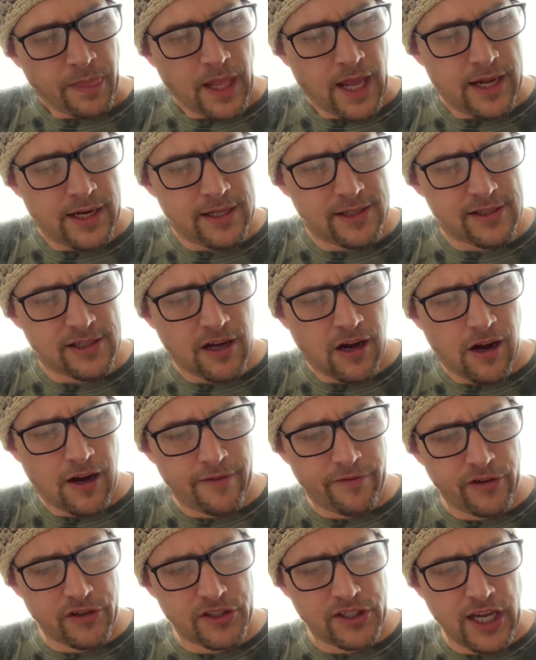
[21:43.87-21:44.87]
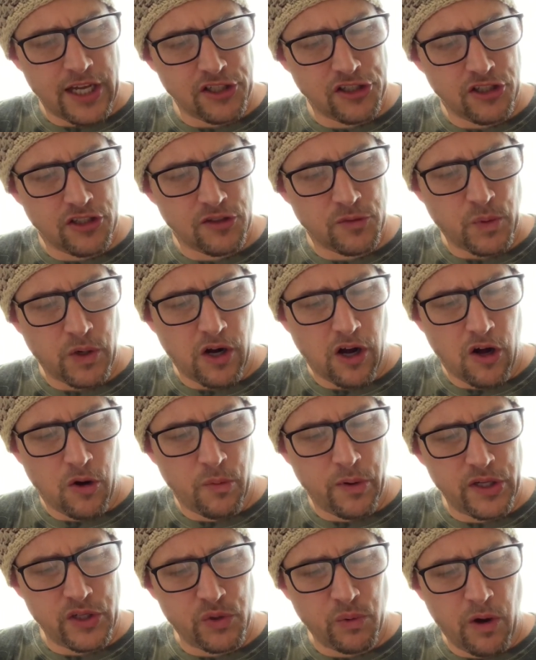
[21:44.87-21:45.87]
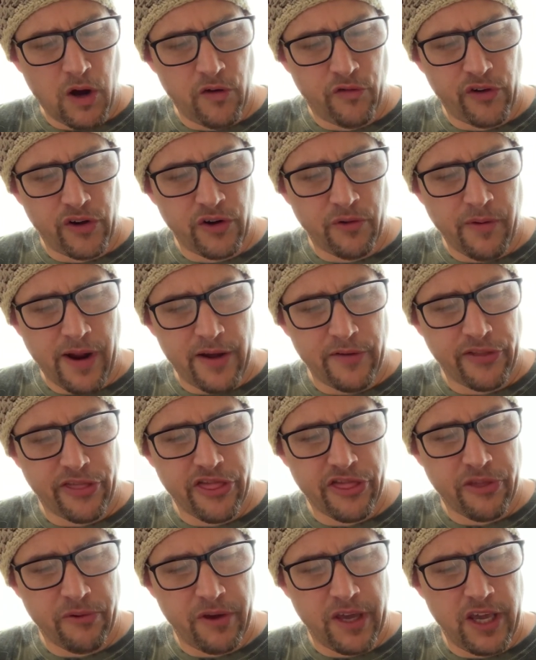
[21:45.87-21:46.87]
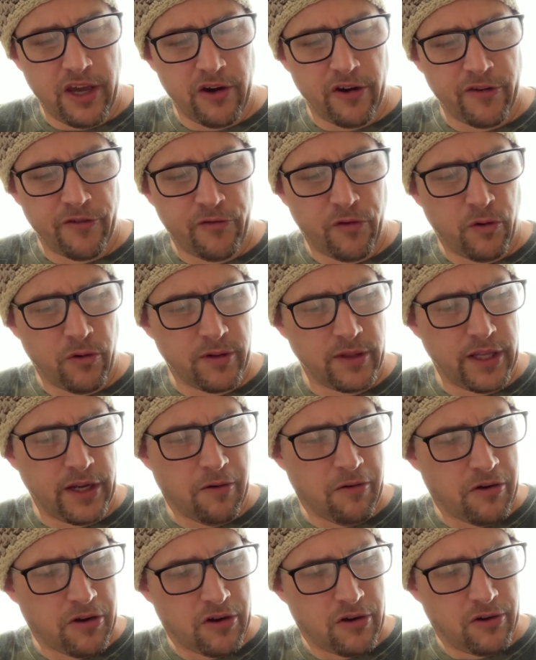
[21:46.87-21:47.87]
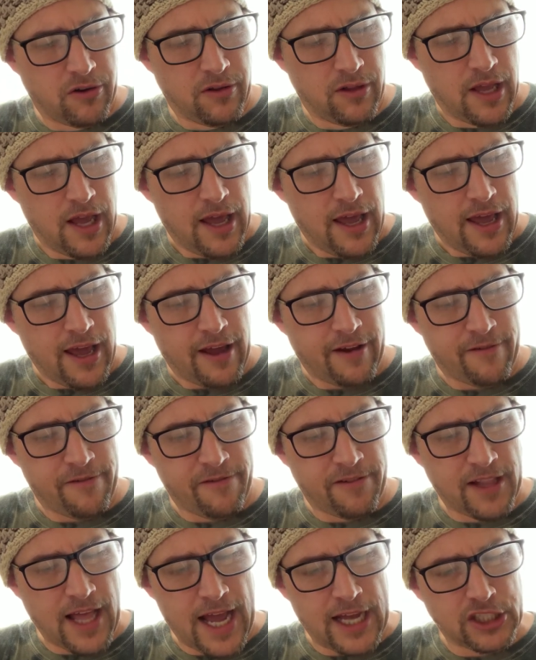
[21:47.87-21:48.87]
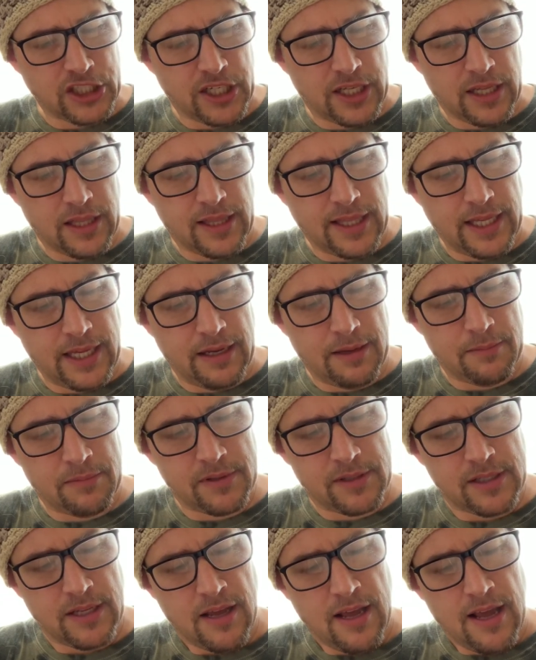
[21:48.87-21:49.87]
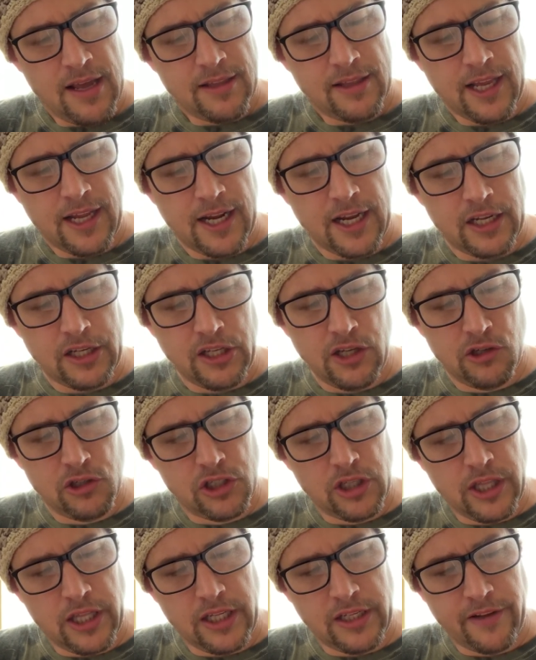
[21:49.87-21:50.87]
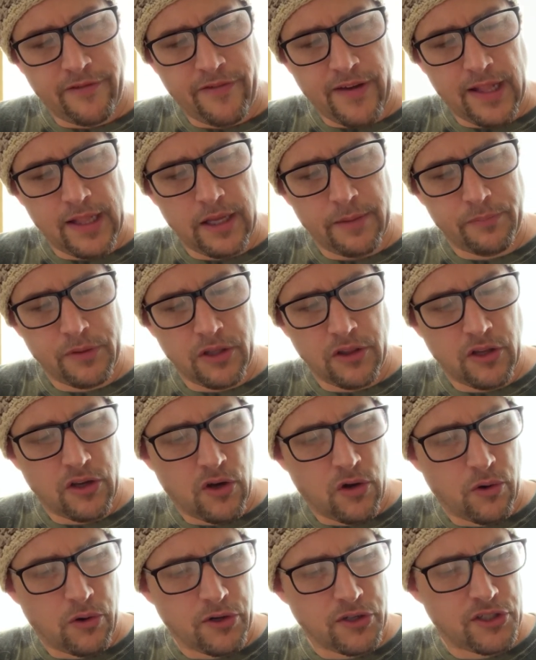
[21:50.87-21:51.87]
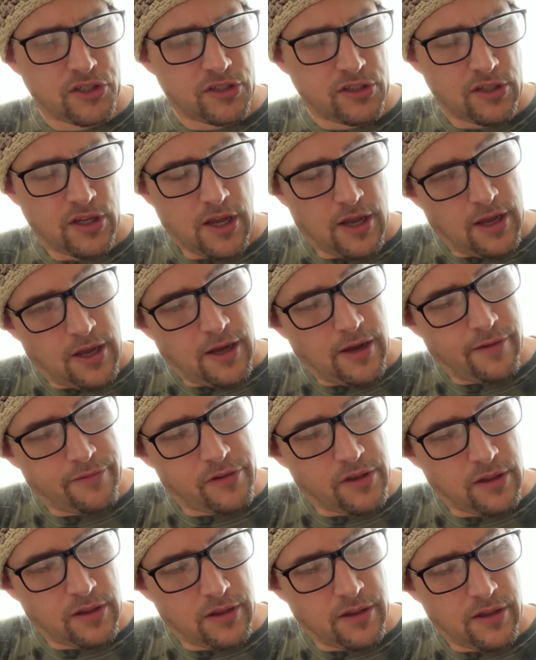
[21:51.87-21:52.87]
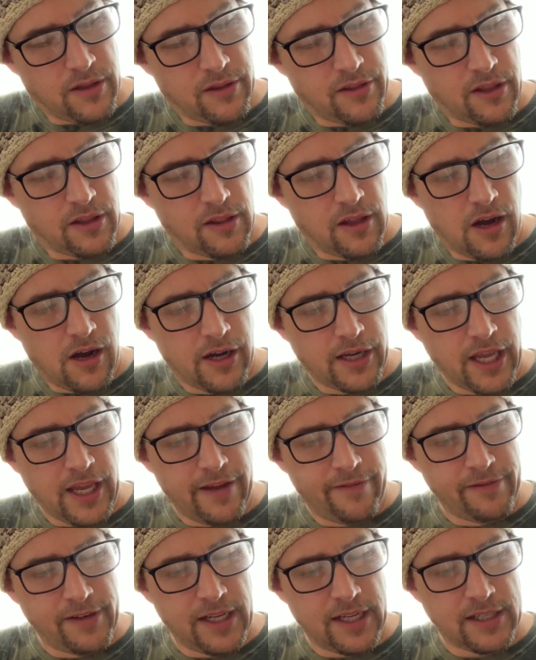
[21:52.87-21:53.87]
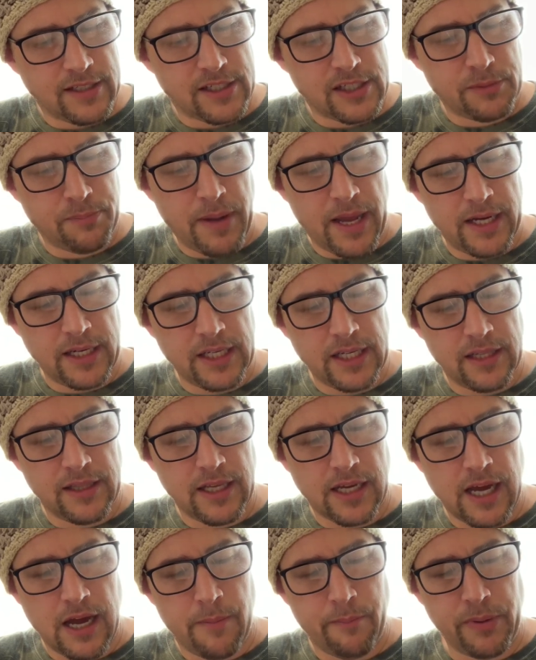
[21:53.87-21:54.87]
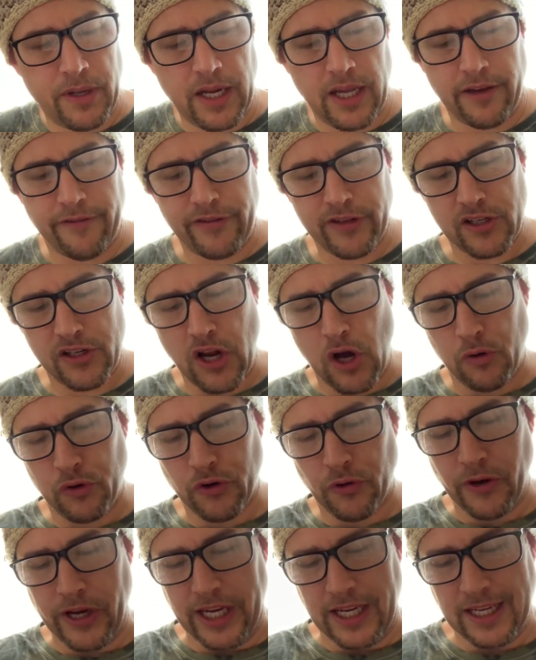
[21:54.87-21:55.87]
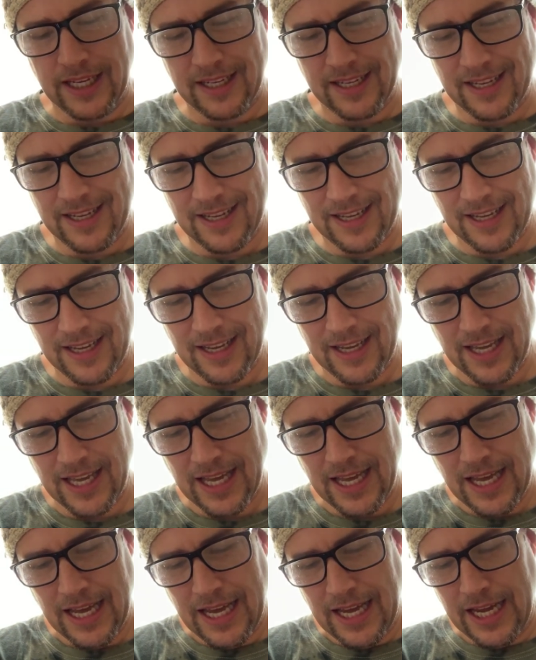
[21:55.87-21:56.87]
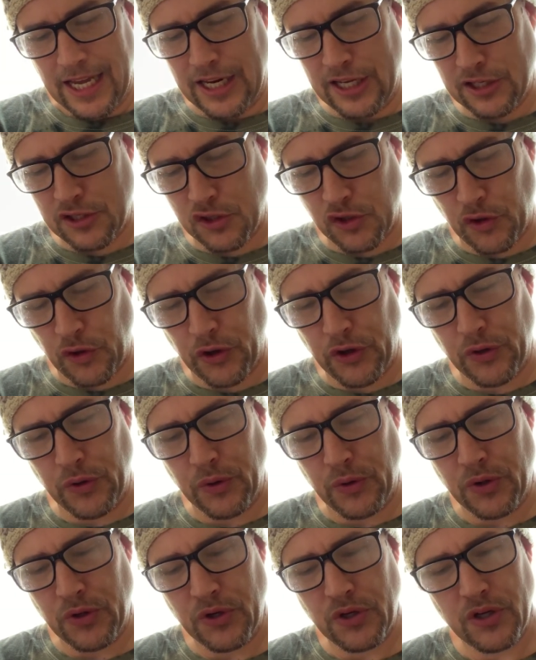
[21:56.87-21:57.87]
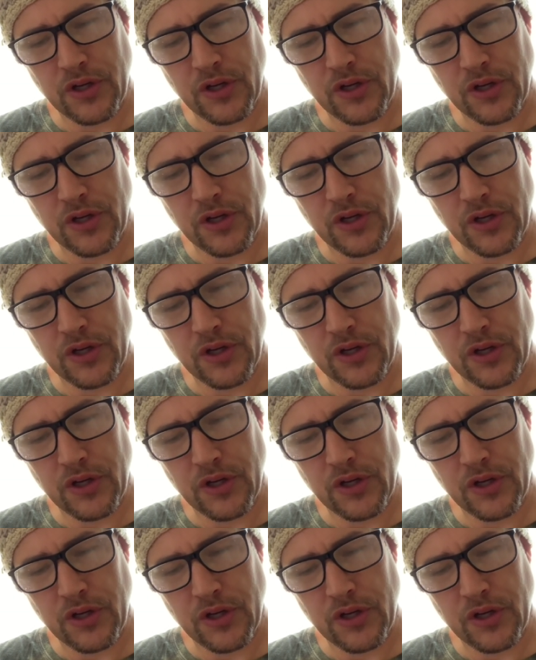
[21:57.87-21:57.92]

and his conversations were always woven around three or four lyrical and flashing themes that had usually developed in the course of the long evenings spent in the company of his notary. It is true,